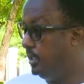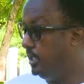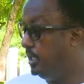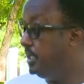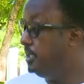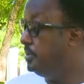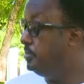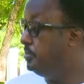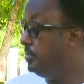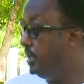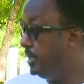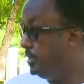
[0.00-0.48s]

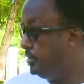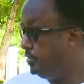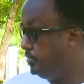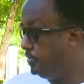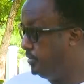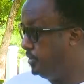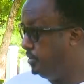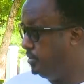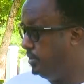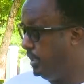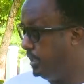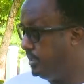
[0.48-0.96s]
in my
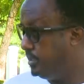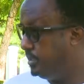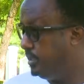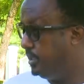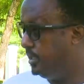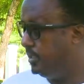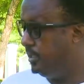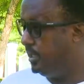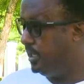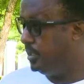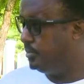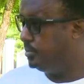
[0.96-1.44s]
view, I
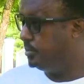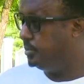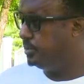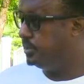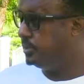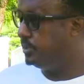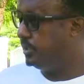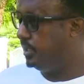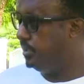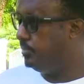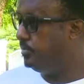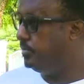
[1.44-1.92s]
think that
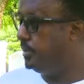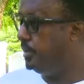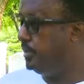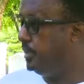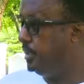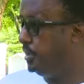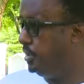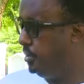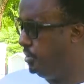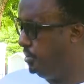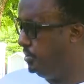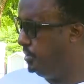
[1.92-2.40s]
was a
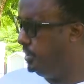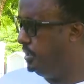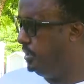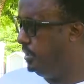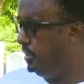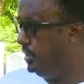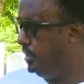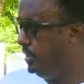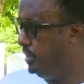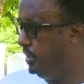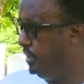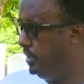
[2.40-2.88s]
very
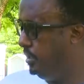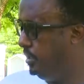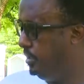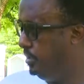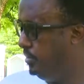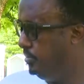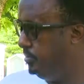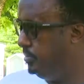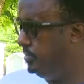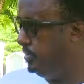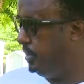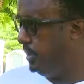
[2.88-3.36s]

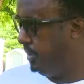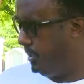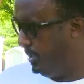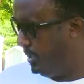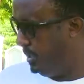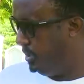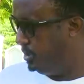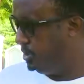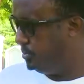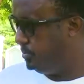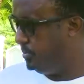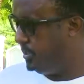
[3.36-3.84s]
good
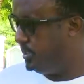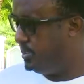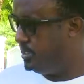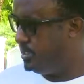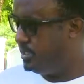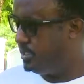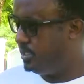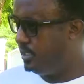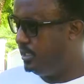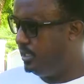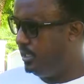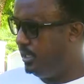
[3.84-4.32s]

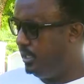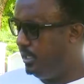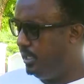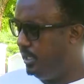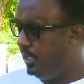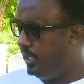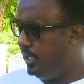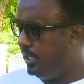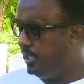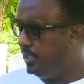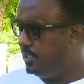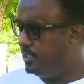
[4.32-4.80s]
engagement,
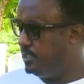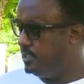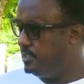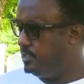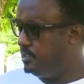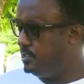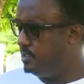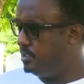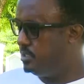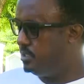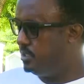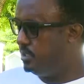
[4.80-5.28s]

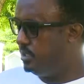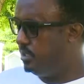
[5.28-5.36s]
and